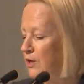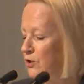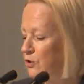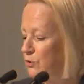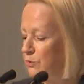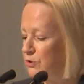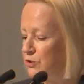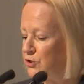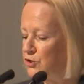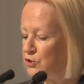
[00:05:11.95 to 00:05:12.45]

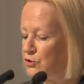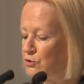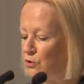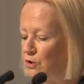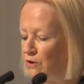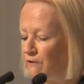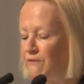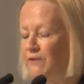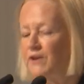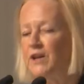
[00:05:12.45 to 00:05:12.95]
to
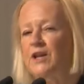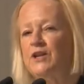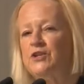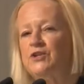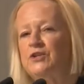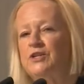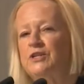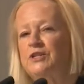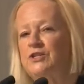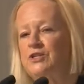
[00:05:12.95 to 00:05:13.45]
ensure
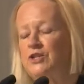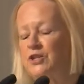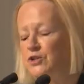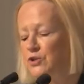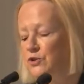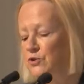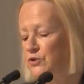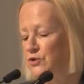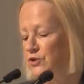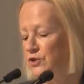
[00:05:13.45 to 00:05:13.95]
financial
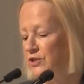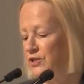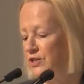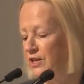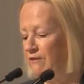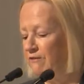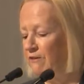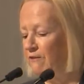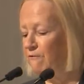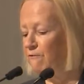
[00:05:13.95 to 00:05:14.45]
institutions
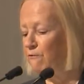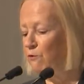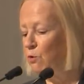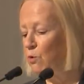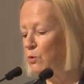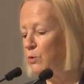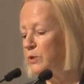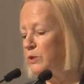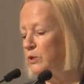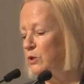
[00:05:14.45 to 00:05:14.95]
have a
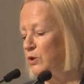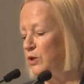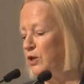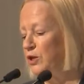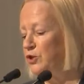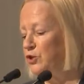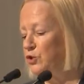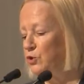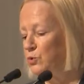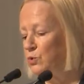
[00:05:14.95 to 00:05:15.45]

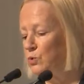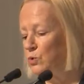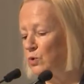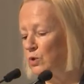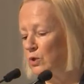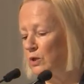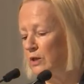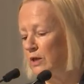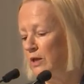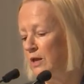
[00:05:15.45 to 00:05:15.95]
forward-looking
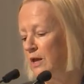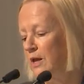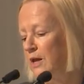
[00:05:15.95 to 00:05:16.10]
tool